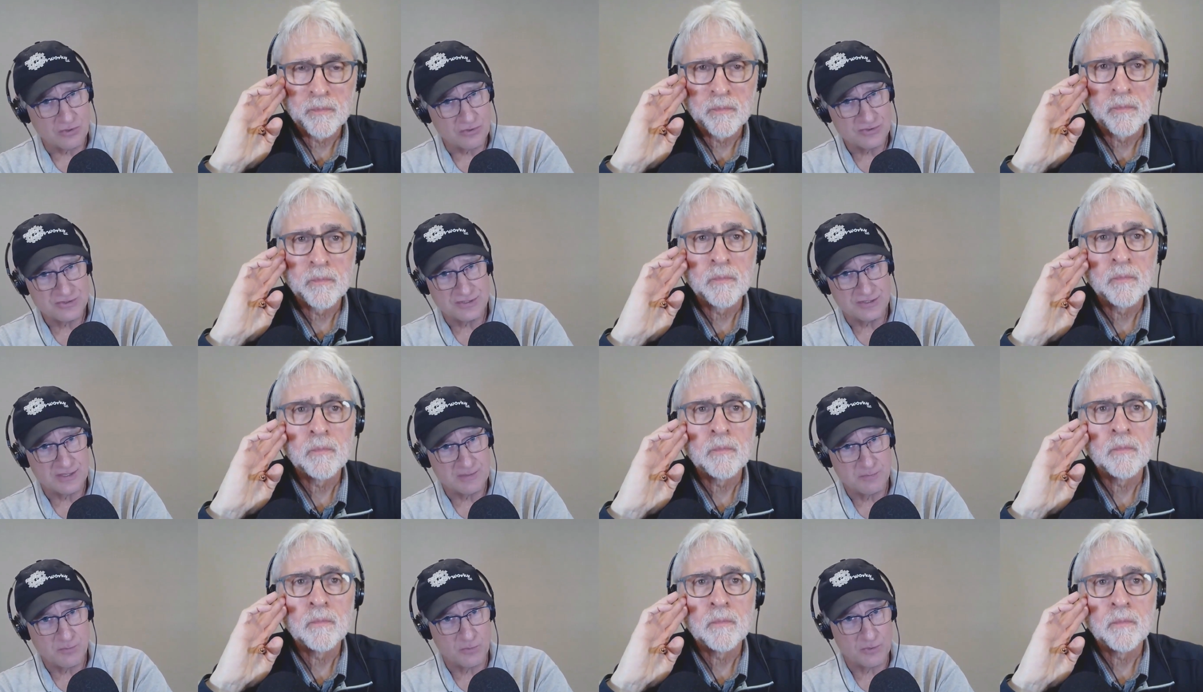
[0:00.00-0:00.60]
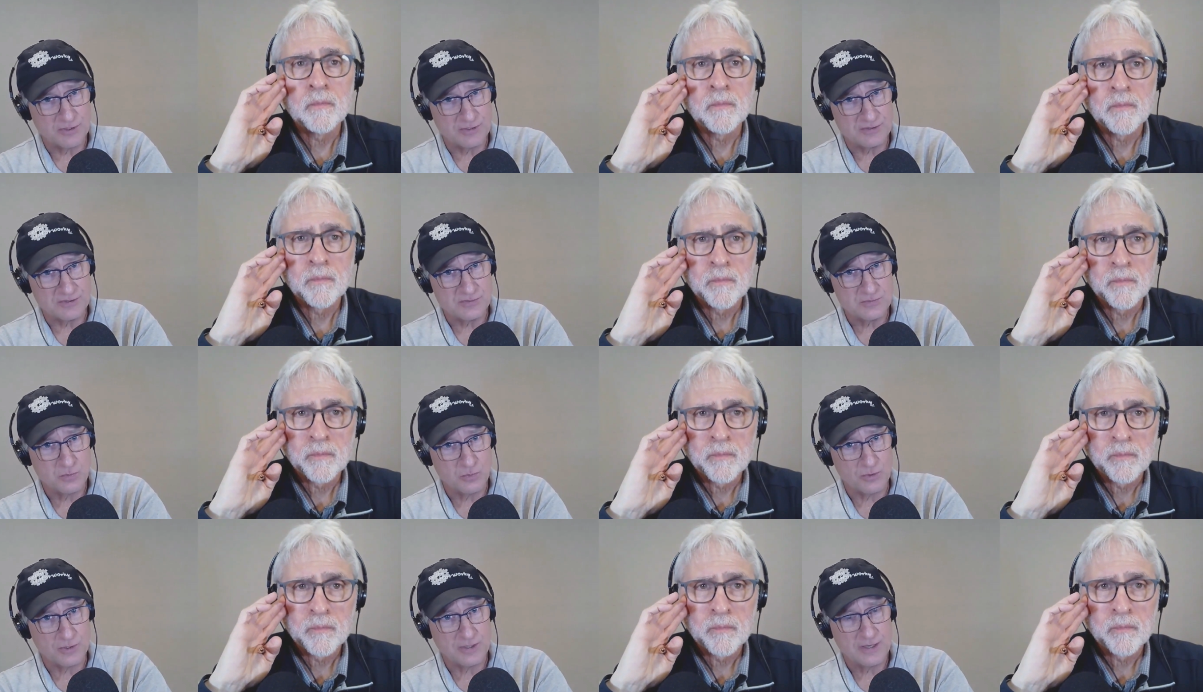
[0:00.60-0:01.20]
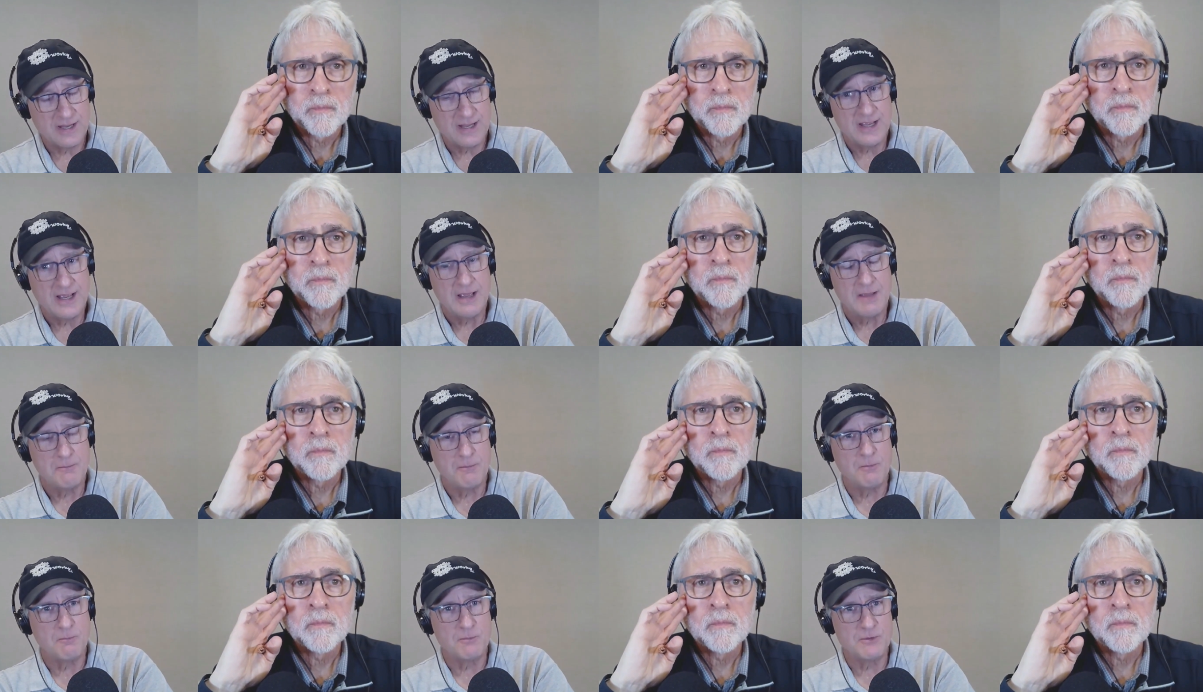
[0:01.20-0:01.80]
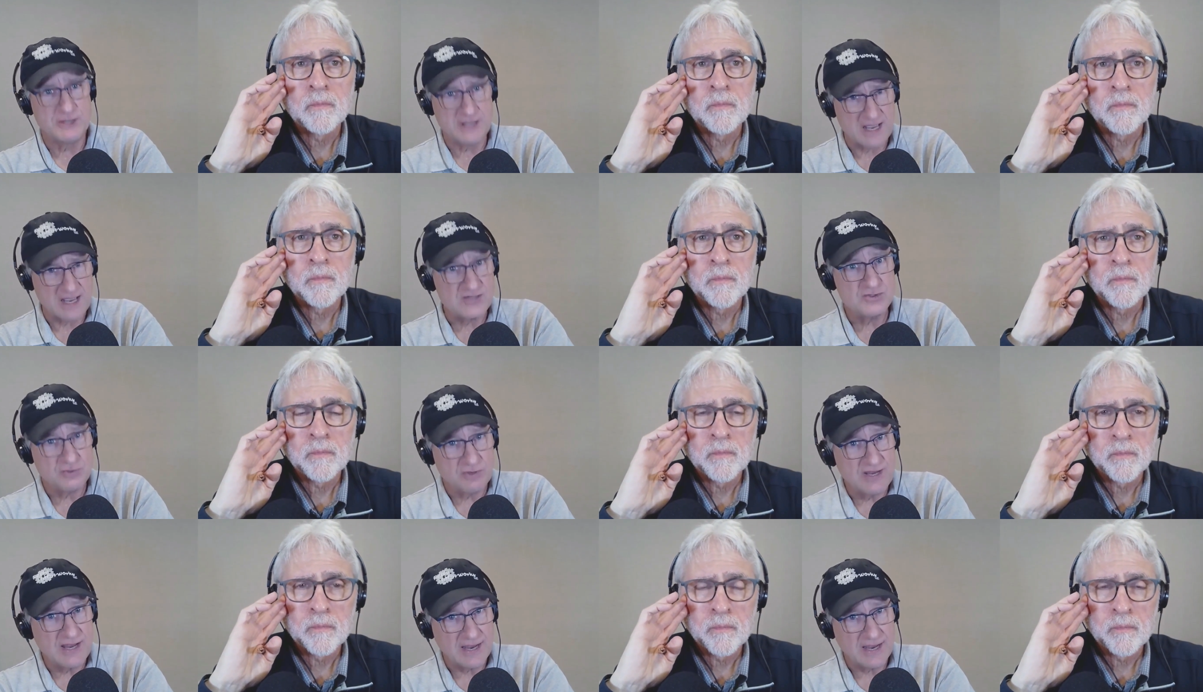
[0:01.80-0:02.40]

Speaker 1: close to that point at this point. Yes, you